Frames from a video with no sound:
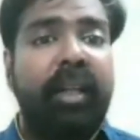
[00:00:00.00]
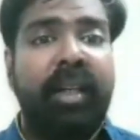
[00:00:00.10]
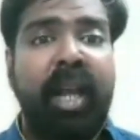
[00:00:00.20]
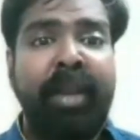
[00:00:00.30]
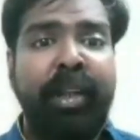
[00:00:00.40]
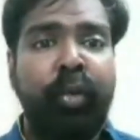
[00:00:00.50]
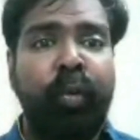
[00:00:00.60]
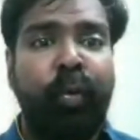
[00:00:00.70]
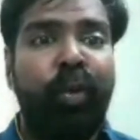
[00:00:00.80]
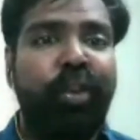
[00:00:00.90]
Coming to
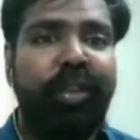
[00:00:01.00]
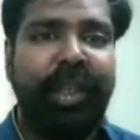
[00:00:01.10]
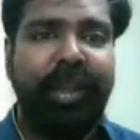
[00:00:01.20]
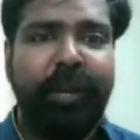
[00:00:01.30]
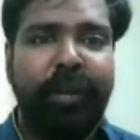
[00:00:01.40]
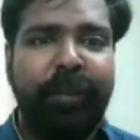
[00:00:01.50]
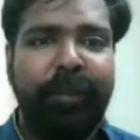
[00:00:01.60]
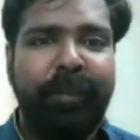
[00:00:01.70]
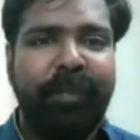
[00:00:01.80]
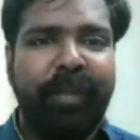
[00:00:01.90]
Rushdie.
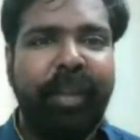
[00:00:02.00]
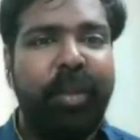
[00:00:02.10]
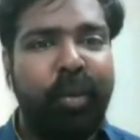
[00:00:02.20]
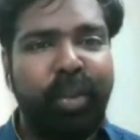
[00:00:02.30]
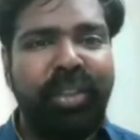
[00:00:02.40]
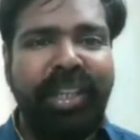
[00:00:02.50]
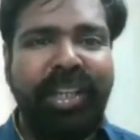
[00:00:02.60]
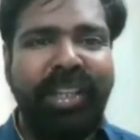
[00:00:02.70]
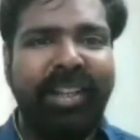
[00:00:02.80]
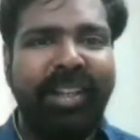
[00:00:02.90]

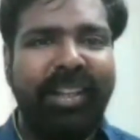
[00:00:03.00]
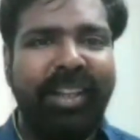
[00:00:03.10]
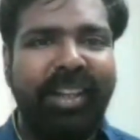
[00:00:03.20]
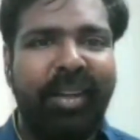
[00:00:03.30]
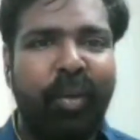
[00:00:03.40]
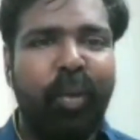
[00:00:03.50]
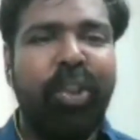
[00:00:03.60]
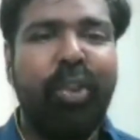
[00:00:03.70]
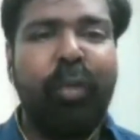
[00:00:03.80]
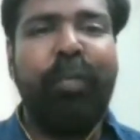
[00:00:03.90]
Rushdie
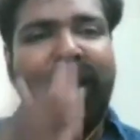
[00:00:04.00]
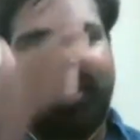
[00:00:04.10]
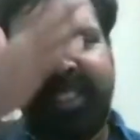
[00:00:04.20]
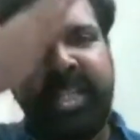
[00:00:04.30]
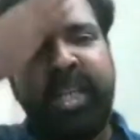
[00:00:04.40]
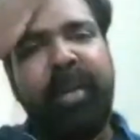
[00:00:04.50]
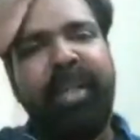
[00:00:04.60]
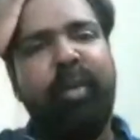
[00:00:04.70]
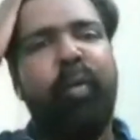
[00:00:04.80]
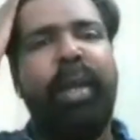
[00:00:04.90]
was so fascinated
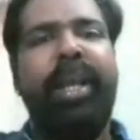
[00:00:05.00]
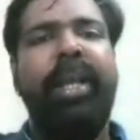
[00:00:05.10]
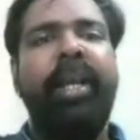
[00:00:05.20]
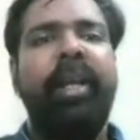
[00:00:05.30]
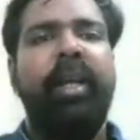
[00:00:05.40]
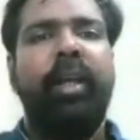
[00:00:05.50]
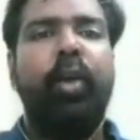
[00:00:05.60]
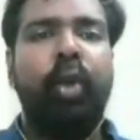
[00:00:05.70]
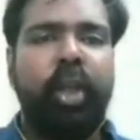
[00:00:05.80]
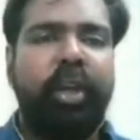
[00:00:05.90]
by the way
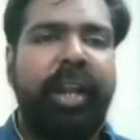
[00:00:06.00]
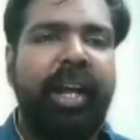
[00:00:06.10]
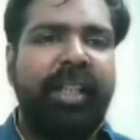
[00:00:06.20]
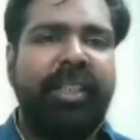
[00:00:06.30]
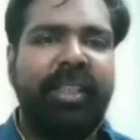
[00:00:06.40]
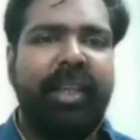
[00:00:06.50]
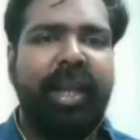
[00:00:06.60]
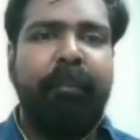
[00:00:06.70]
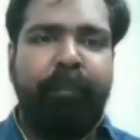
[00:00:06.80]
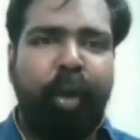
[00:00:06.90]
Gunter Grass
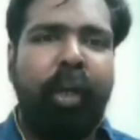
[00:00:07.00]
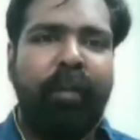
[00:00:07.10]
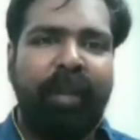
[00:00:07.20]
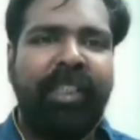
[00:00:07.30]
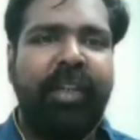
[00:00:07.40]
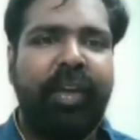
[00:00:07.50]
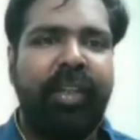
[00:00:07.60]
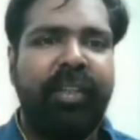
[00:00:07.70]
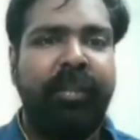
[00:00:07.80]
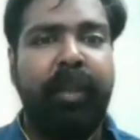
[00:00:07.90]
employed magic
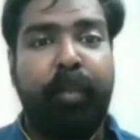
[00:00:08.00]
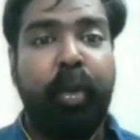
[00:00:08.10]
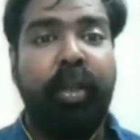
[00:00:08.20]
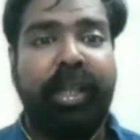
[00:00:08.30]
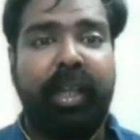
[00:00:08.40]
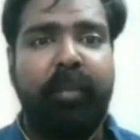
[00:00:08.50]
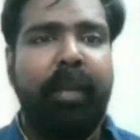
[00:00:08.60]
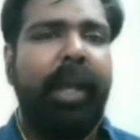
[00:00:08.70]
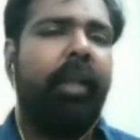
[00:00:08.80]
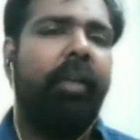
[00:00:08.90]
realism in a political
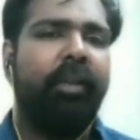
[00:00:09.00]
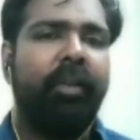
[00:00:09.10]
manner.